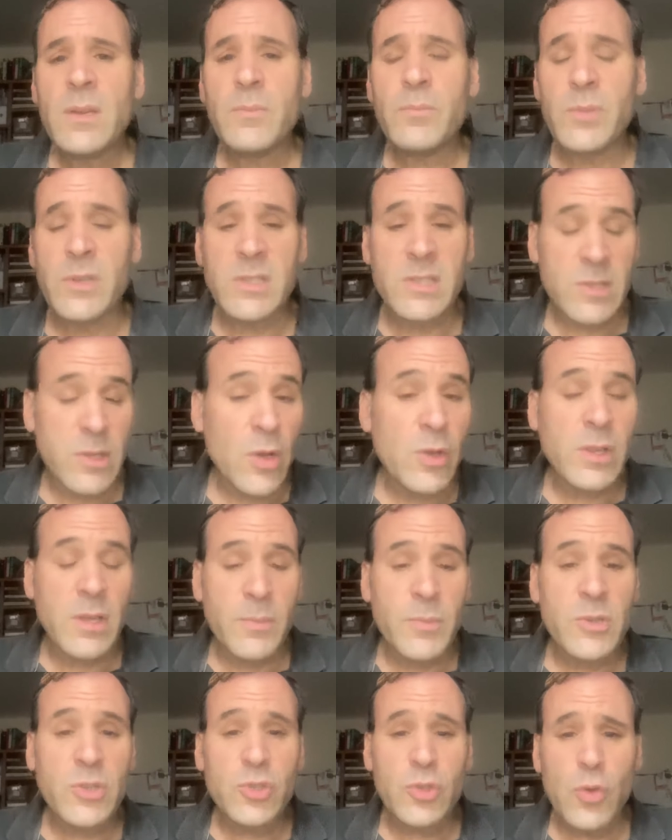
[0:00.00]
But slowly
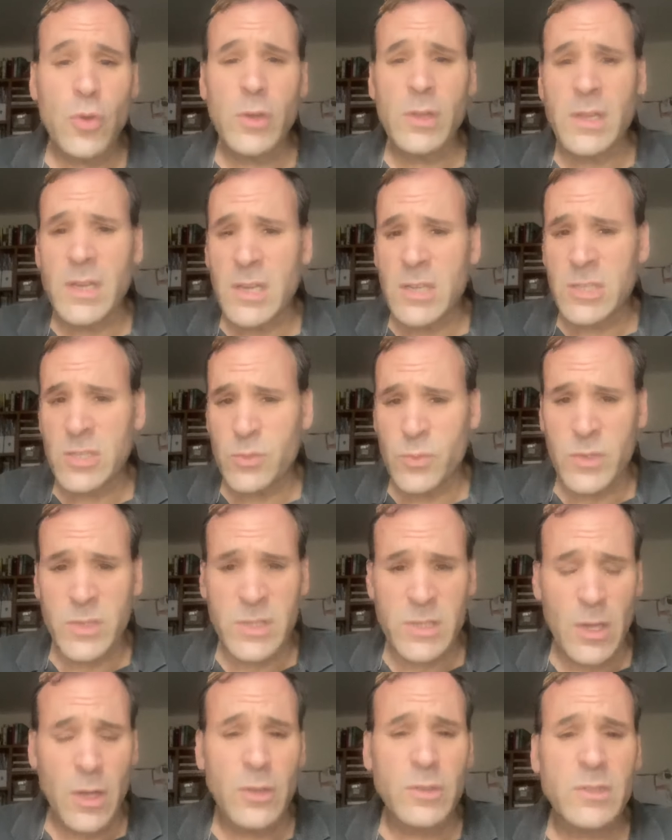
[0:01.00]
but surely, as a
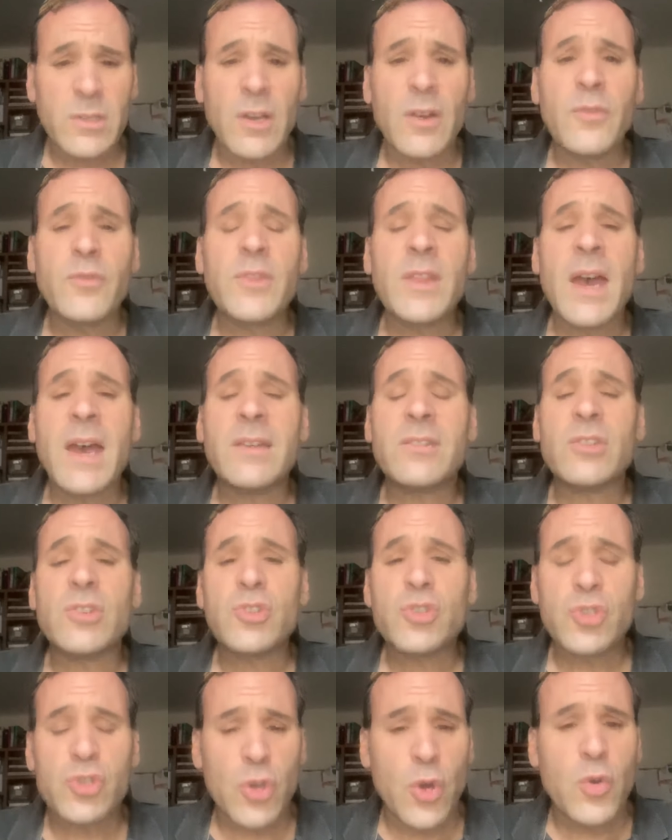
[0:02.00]
result of that
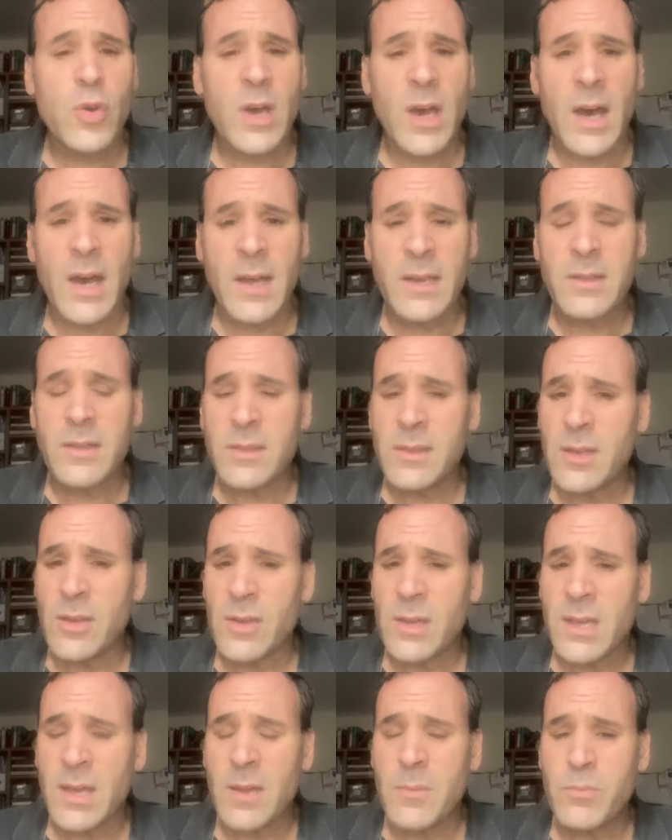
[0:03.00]
shochad, there
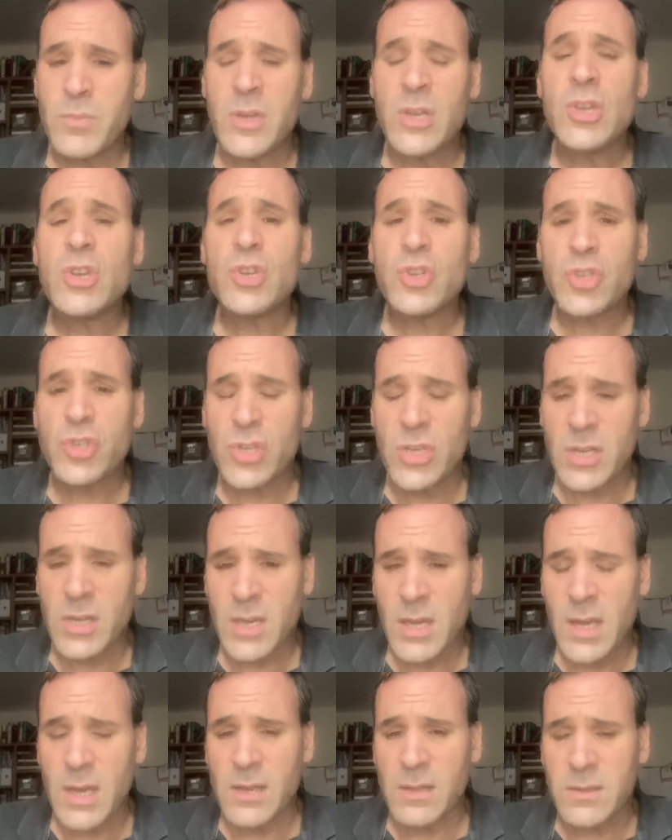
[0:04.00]
can be
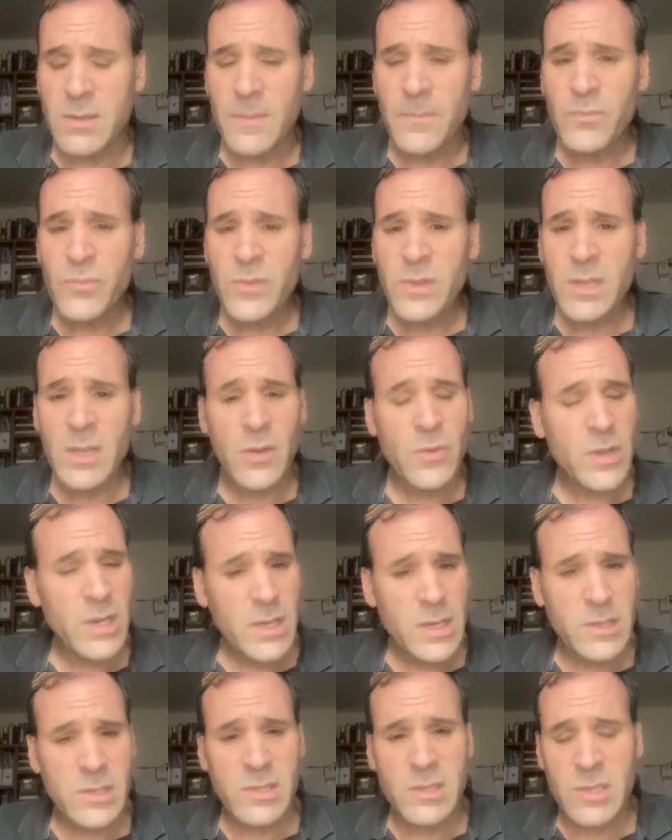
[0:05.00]
shichet. There
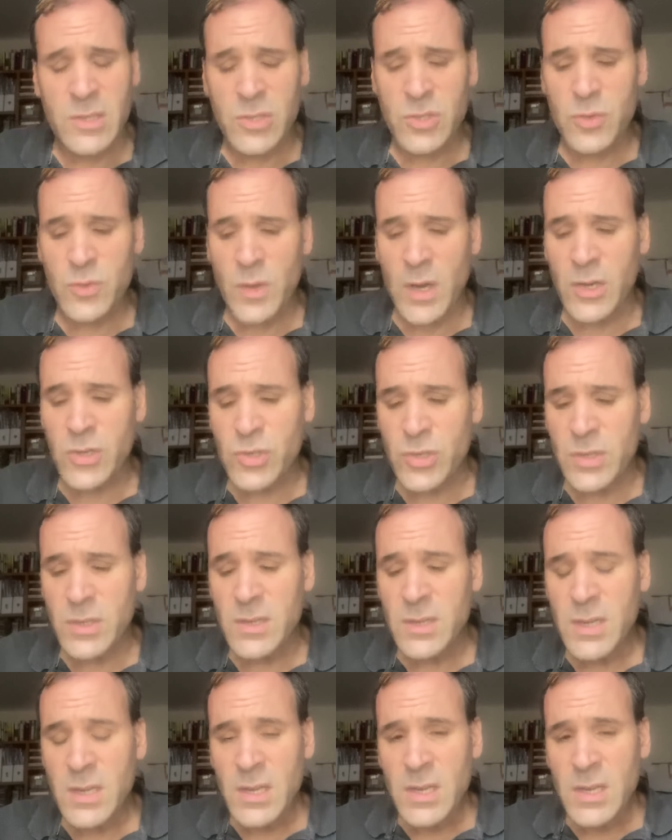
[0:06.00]
is destruction,